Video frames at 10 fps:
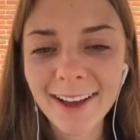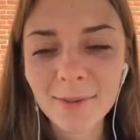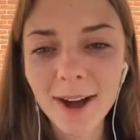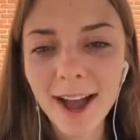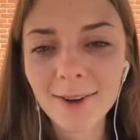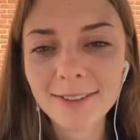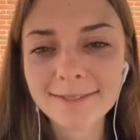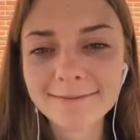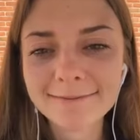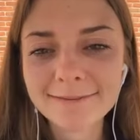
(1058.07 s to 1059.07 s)
Wow.
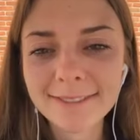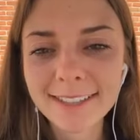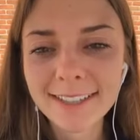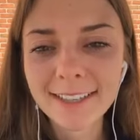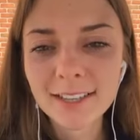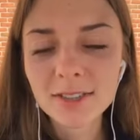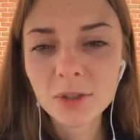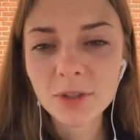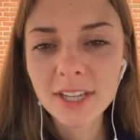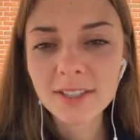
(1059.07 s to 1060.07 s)

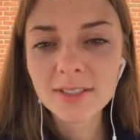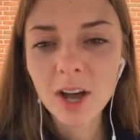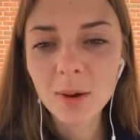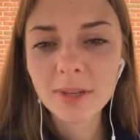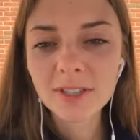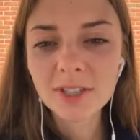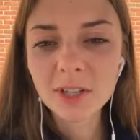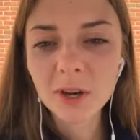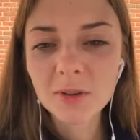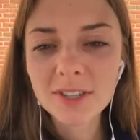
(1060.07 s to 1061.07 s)
Sultan's hobby is to
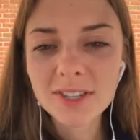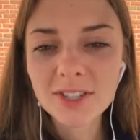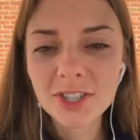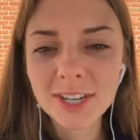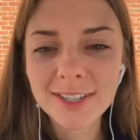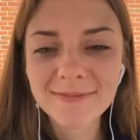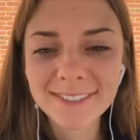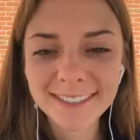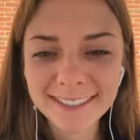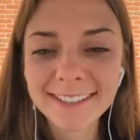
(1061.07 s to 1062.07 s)
go to the gym.
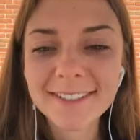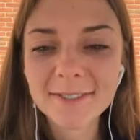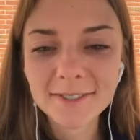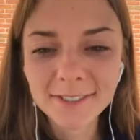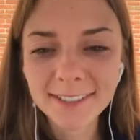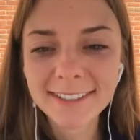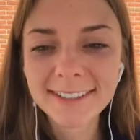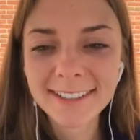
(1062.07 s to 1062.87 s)
Cool.